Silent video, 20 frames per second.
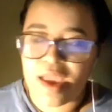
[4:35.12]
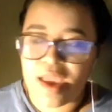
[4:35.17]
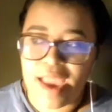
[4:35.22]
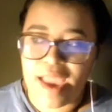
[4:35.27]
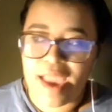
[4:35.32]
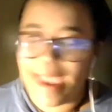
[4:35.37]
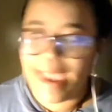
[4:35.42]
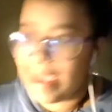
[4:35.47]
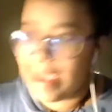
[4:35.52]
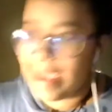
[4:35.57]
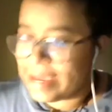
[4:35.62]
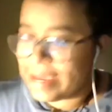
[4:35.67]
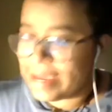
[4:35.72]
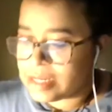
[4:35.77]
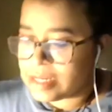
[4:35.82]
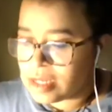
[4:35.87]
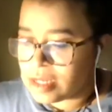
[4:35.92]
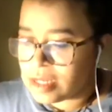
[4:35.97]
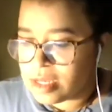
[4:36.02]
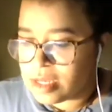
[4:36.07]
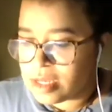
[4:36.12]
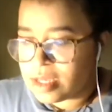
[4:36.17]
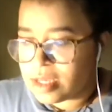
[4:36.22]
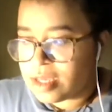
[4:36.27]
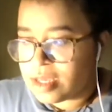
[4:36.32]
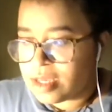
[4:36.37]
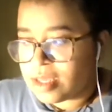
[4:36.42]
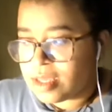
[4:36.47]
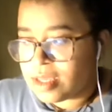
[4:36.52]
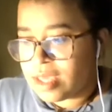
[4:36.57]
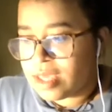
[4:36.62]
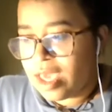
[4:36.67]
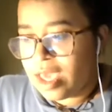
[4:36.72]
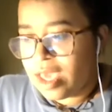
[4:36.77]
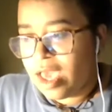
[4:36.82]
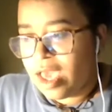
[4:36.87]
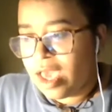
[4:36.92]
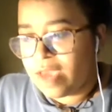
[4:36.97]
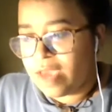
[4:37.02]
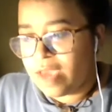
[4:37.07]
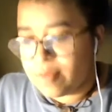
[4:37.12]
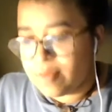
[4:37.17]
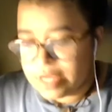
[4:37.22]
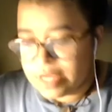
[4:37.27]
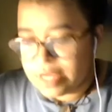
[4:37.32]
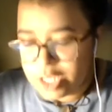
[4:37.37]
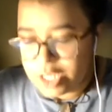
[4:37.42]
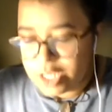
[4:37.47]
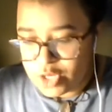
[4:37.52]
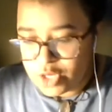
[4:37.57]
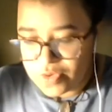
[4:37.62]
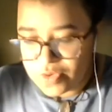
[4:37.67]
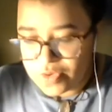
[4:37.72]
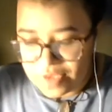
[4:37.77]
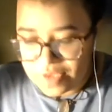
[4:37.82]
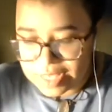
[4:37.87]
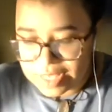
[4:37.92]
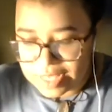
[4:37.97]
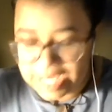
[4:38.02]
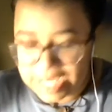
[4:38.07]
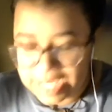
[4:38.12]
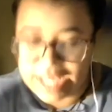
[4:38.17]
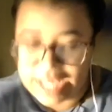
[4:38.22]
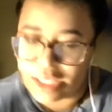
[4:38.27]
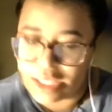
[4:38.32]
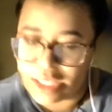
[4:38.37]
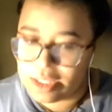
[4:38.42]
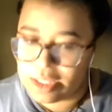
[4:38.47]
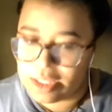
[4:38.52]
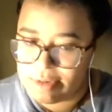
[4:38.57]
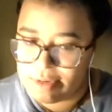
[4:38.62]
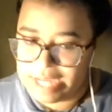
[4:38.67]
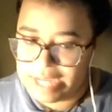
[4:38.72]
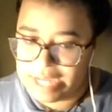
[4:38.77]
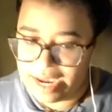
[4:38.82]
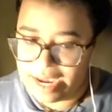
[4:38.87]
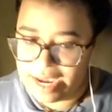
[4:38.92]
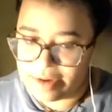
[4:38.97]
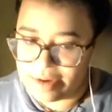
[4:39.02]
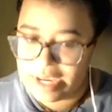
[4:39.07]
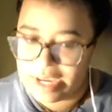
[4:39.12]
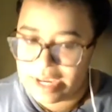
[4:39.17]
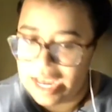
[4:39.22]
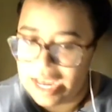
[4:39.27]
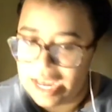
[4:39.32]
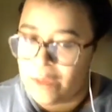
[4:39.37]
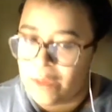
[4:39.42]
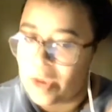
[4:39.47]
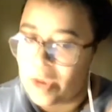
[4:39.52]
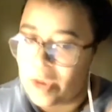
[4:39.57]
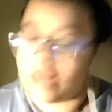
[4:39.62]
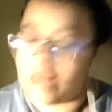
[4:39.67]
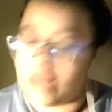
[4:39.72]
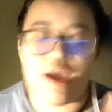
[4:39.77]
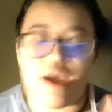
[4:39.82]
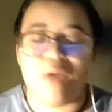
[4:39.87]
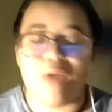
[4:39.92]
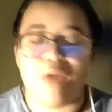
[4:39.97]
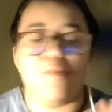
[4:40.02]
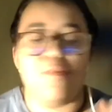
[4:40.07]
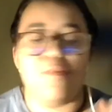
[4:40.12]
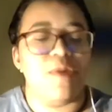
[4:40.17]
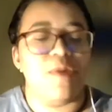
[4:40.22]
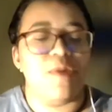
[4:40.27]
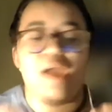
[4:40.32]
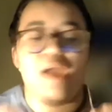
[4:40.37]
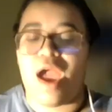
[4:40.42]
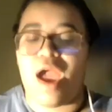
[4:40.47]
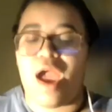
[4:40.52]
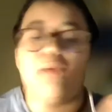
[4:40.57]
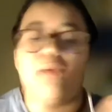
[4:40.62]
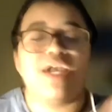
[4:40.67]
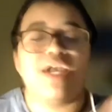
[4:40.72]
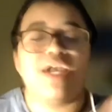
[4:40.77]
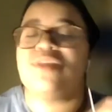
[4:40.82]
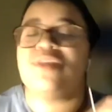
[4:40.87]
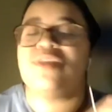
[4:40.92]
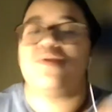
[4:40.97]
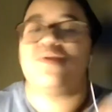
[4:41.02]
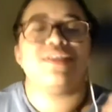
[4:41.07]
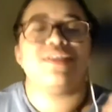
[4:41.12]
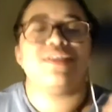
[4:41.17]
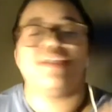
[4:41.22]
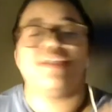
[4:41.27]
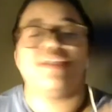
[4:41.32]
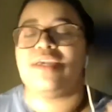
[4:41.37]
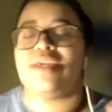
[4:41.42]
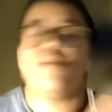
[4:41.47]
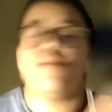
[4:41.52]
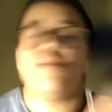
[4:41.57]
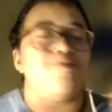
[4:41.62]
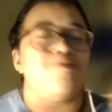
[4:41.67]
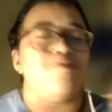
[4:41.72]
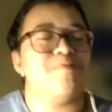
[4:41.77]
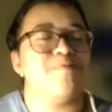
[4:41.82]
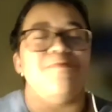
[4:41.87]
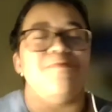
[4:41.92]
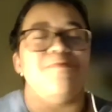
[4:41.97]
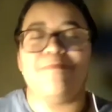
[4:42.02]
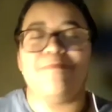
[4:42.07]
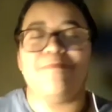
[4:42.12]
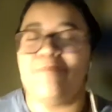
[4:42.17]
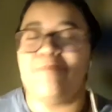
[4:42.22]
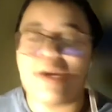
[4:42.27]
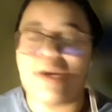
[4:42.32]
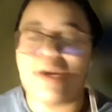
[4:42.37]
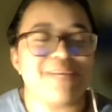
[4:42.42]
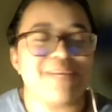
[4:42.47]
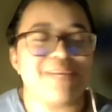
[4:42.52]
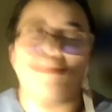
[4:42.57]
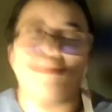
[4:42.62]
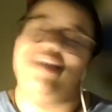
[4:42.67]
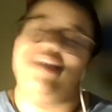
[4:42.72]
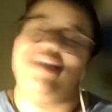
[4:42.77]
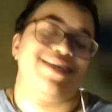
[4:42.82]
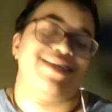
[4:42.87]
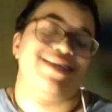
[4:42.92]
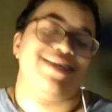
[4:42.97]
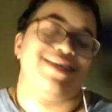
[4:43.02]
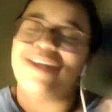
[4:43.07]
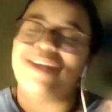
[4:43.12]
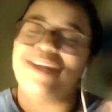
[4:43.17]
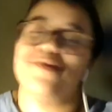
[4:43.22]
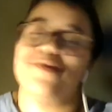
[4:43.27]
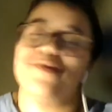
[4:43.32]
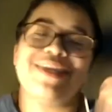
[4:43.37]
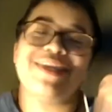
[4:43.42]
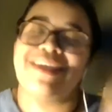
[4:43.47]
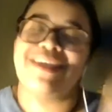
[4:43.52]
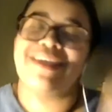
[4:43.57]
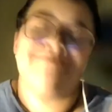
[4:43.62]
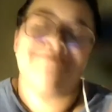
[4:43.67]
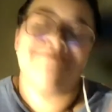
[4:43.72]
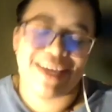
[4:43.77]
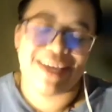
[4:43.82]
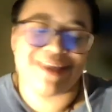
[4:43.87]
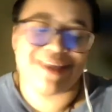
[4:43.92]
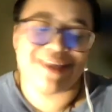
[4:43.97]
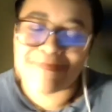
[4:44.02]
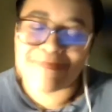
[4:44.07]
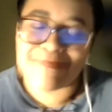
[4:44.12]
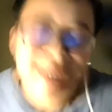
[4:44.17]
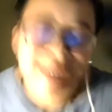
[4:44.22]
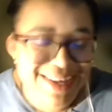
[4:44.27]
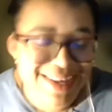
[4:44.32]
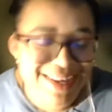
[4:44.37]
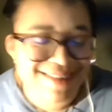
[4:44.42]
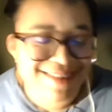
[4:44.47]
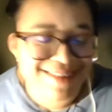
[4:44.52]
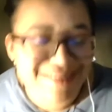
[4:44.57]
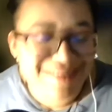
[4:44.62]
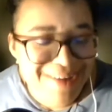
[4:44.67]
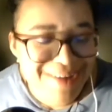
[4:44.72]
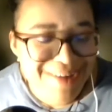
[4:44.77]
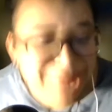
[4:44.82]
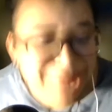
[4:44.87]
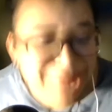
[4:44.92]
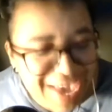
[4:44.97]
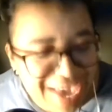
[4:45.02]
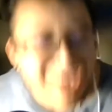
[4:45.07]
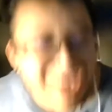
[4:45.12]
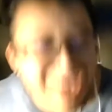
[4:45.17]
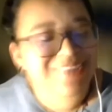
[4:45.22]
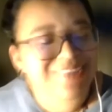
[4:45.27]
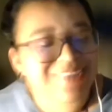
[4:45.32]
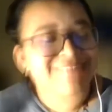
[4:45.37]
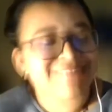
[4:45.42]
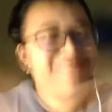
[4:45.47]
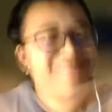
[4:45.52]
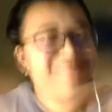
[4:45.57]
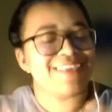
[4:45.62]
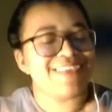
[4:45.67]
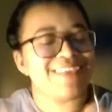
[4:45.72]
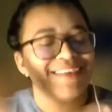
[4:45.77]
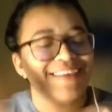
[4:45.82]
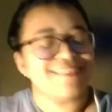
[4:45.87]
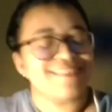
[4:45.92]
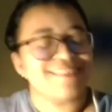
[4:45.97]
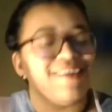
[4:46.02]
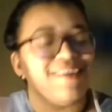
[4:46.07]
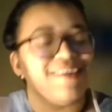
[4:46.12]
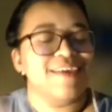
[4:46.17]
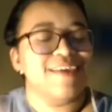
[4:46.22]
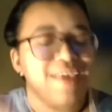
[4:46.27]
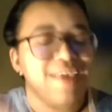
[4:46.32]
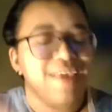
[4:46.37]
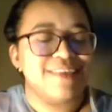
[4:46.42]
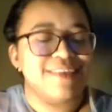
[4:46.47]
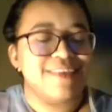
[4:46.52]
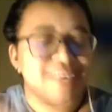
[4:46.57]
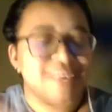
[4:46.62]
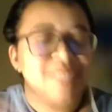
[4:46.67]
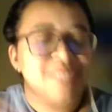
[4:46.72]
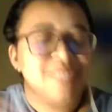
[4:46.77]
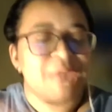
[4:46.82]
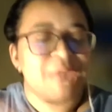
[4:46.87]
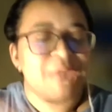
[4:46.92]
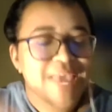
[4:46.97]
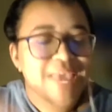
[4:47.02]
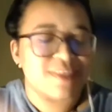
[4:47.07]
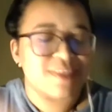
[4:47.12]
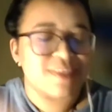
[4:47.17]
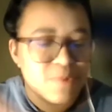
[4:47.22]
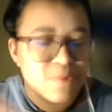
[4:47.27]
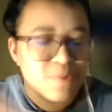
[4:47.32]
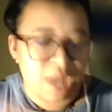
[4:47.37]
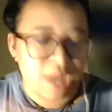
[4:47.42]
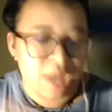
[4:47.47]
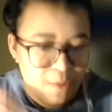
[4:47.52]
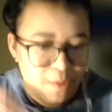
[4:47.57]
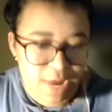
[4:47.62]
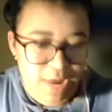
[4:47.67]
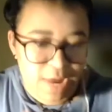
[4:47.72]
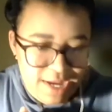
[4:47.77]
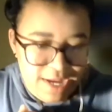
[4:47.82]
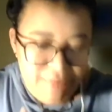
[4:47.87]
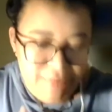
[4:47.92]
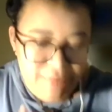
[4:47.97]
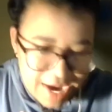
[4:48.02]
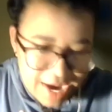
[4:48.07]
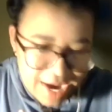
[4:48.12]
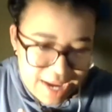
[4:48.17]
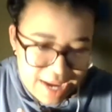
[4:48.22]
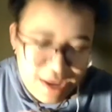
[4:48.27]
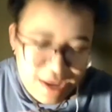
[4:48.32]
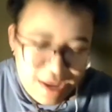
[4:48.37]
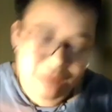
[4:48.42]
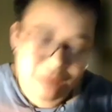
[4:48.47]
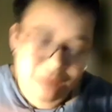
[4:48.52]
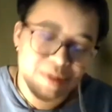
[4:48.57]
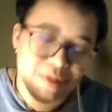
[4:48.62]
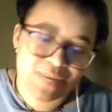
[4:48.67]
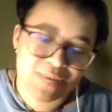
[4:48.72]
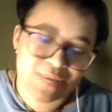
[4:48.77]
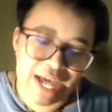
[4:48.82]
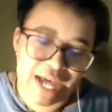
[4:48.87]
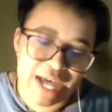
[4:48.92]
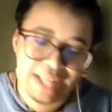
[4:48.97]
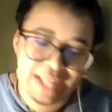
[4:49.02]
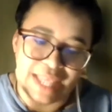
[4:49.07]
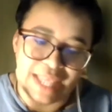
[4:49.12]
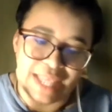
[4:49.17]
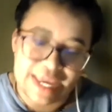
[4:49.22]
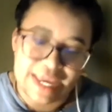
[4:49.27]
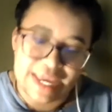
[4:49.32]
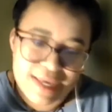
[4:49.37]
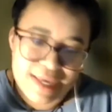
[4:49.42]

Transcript: And I really do feel like it slowed down. And I just want to see Iko murking mugs. I just want to see him kicking some butt. Okay, this pace is what I wanted, right? But it was kind of like